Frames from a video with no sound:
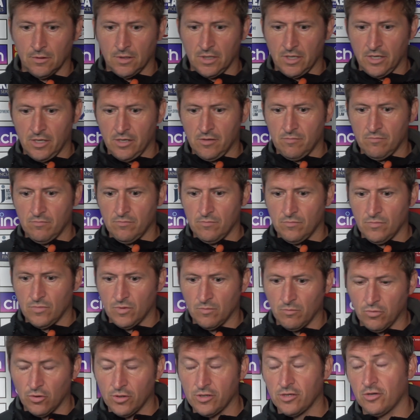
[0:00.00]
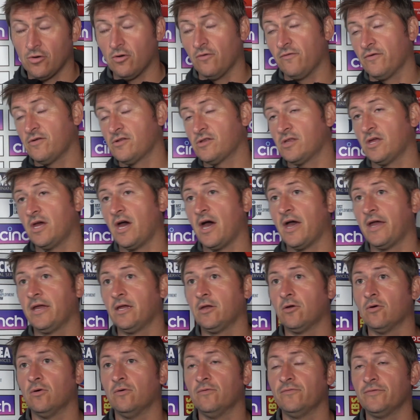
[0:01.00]
The boys are obviously high
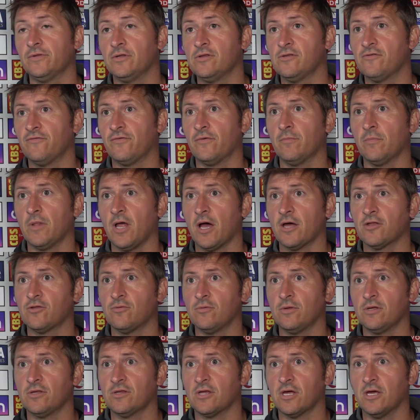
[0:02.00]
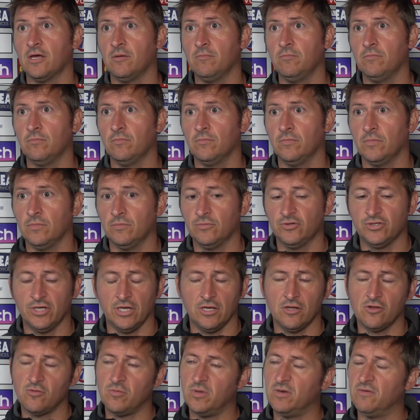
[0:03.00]
in confidence from last week's game.
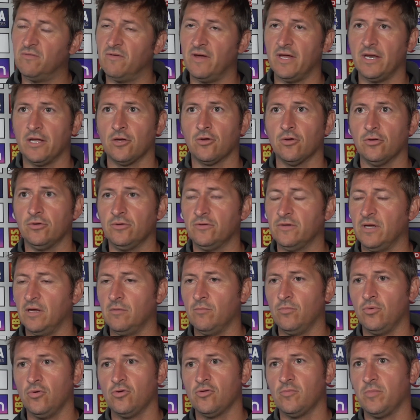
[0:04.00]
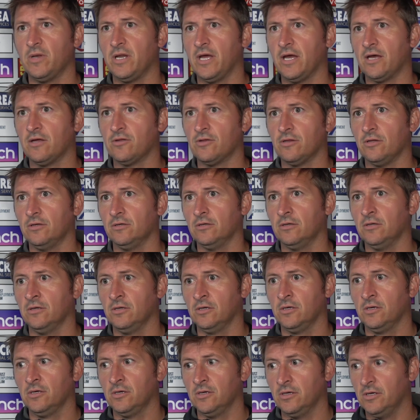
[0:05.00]
Training's been very good, tempo's been excellent.
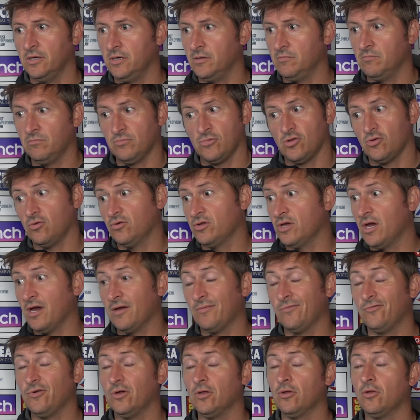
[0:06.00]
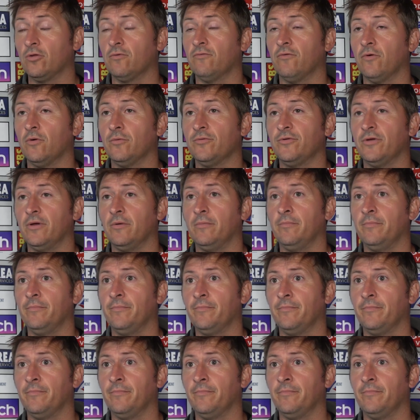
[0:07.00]
So yeah, really looking forward to it.